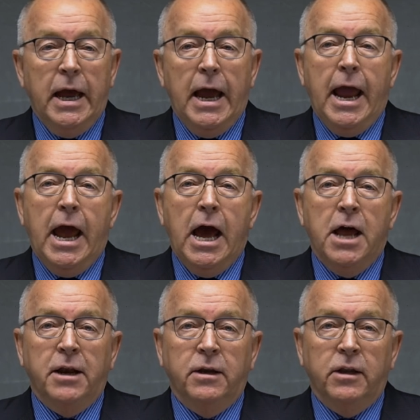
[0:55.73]

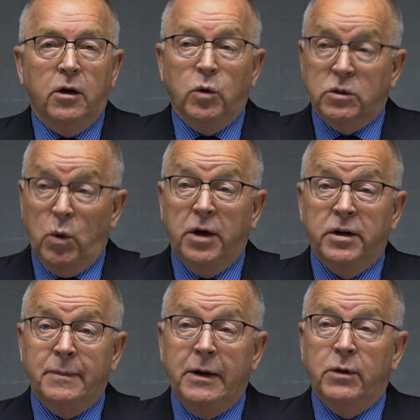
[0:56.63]
And there was one
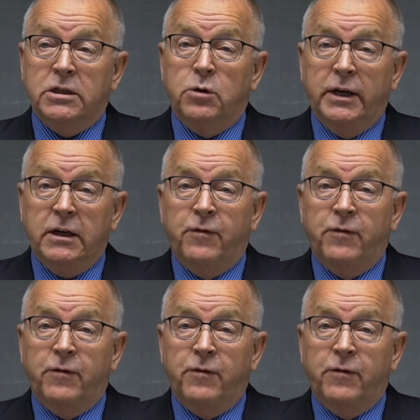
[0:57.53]
to be resurrected